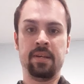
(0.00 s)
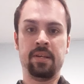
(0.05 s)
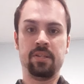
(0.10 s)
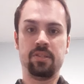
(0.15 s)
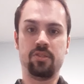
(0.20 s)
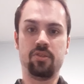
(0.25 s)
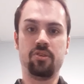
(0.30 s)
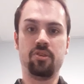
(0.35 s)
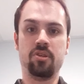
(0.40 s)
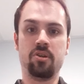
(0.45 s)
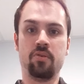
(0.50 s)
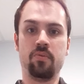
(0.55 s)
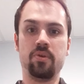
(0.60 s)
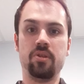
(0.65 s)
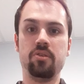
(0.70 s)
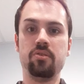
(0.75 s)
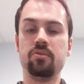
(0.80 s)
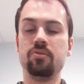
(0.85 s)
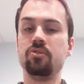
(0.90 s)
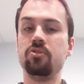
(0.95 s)
So, we
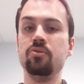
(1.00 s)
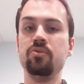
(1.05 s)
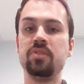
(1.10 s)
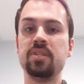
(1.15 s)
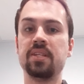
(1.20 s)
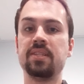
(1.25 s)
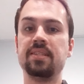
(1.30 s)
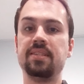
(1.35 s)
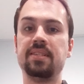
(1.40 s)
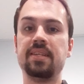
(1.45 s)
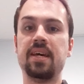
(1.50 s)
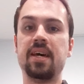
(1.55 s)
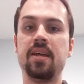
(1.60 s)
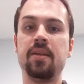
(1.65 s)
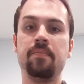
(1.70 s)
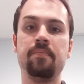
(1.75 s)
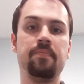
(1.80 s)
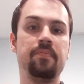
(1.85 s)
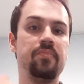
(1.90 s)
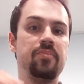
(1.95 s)
do 2 sets of
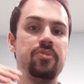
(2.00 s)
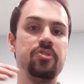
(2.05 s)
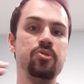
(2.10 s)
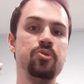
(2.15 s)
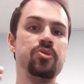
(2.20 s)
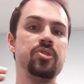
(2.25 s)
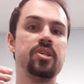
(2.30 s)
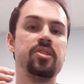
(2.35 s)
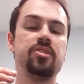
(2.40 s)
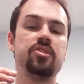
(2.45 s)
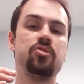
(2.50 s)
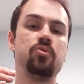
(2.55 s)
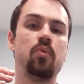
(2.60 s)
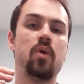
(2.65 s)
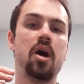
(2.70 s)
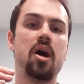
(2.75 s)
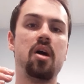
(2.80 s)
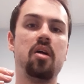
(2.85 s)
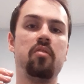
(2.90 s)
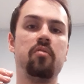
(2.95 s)
10, 2 sets of
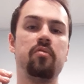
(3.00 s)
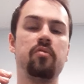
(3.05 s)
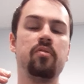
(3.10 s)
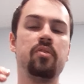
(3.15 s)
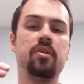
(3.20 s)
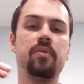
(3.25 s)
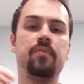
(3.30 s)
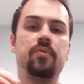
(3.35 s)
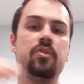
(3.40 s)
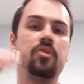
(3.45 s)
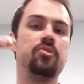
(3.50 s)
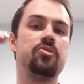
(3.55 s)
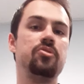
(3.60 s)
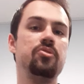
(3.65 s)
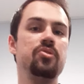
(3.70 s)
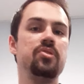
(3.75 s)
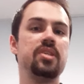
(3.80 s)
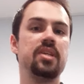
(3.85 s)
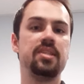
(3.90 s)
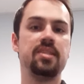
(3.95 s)
12,
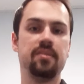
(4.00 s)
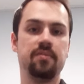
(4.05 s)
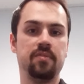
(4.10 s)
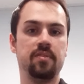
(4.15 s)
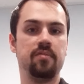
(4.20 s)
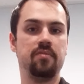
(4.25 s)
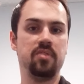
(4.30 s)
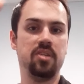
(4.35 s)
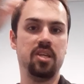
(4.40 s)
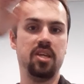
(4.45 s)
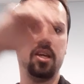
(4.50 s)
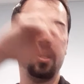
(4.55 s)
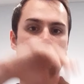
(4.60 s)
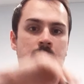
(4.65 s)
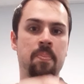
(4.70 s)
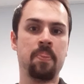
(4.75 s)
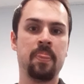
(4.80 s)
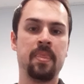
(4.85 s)
2 sets of 15.